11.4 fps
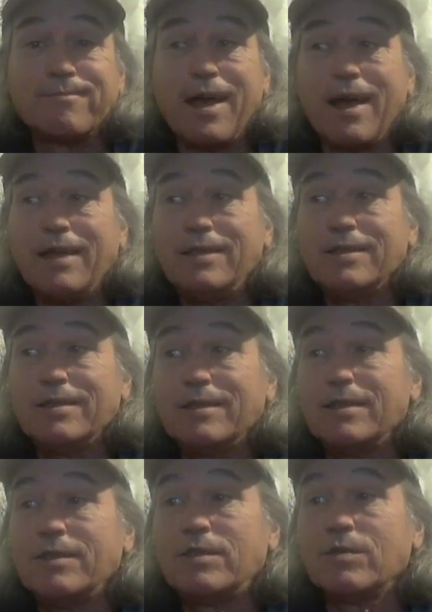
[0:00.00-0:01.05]
I just
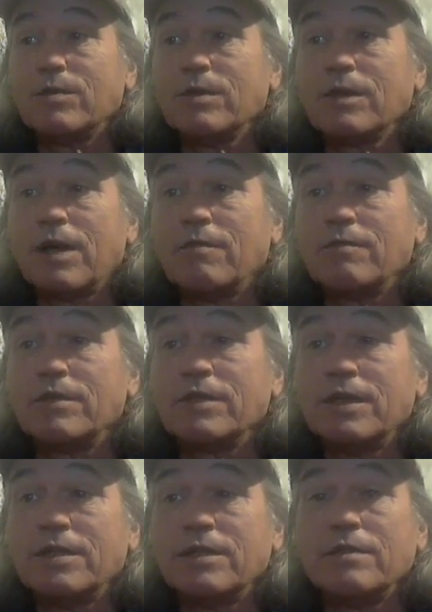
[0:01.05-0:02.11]
enjoy a
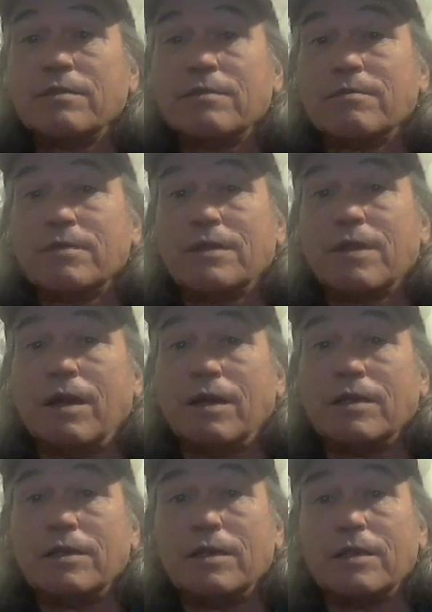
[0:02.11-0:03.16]
conversation with the
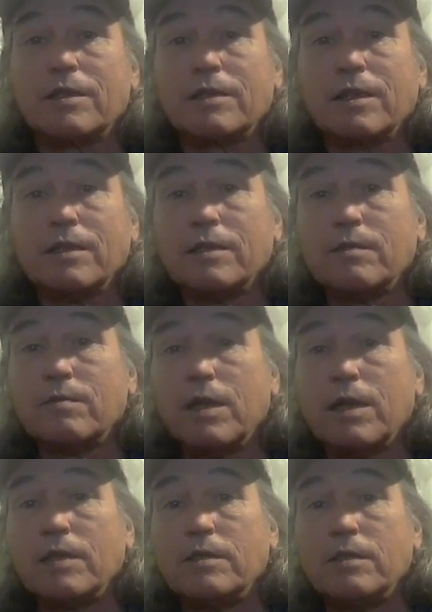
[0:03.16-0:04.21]
hot chick. That's the
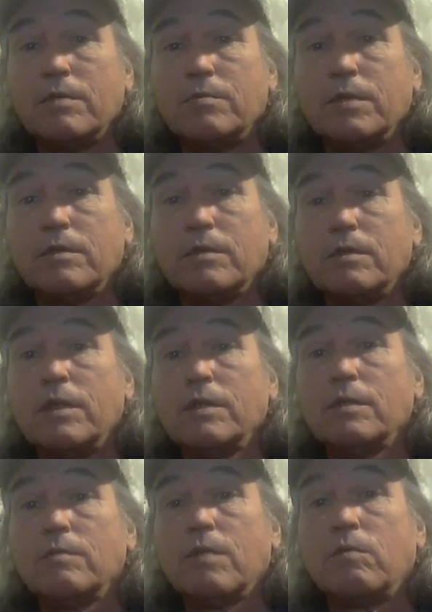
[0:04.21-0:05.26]
way I do it, Milton.
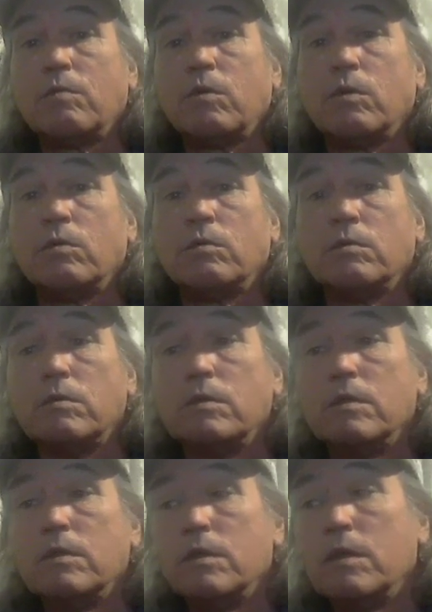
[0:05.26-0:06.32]
That's the way I roll.
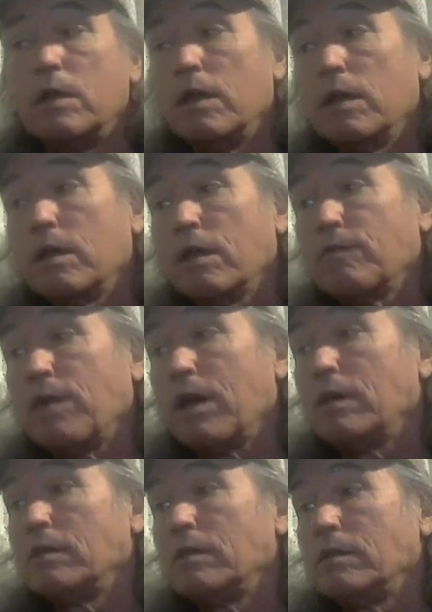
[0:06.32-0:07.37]
And I find,